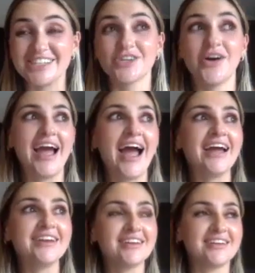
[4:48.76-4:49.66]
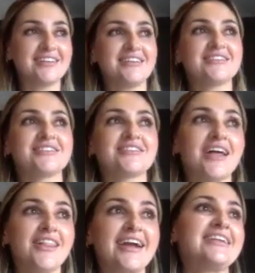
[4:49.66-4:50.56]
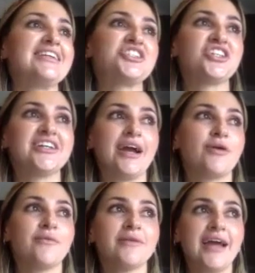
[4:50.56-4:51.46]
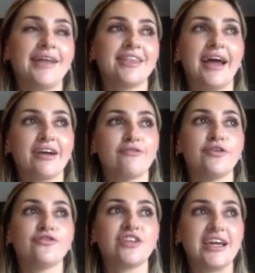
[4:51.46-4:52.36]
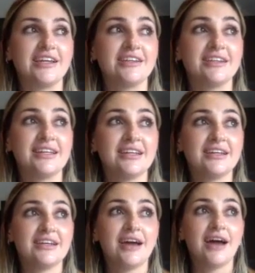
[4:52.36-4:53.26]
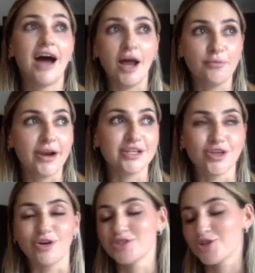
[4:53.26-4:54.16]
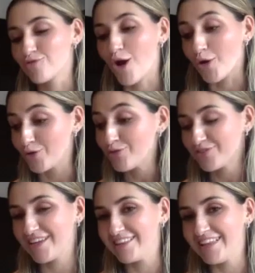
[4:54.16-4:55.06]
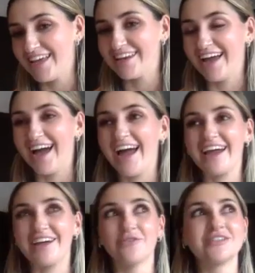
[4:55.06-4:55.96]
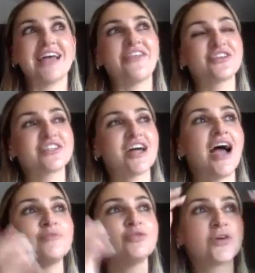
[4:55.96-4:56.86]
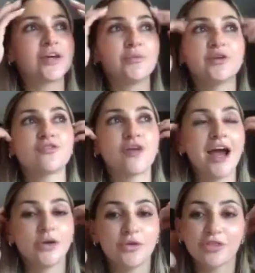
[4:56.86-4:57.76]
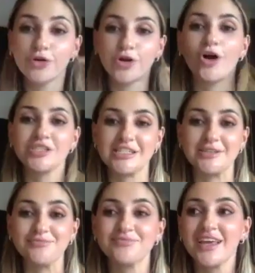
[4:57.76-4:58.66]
So I had, like, initially I probably had like 15 heartbreak songs in a row. And then I was at the time doing a bit of writing with Luke Austin.